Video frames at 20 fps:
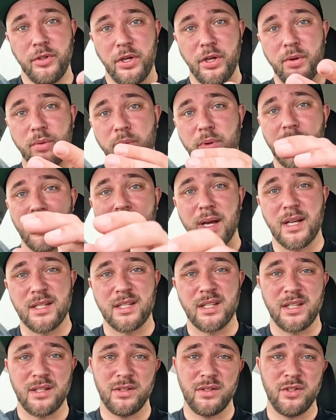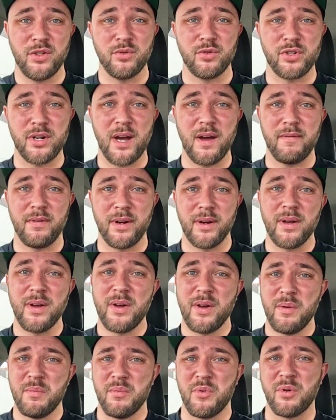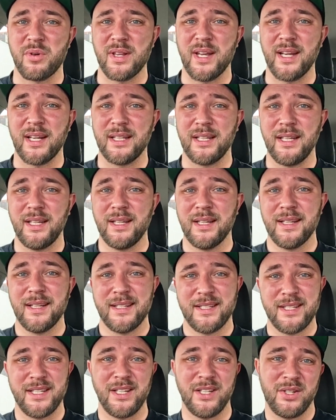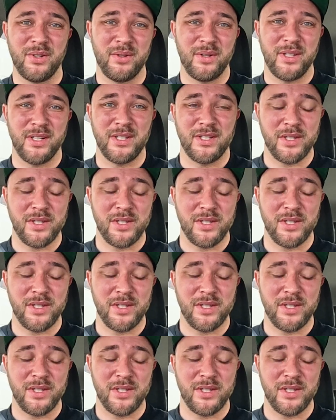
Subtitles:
you, as a new driver, more likely think you're gonna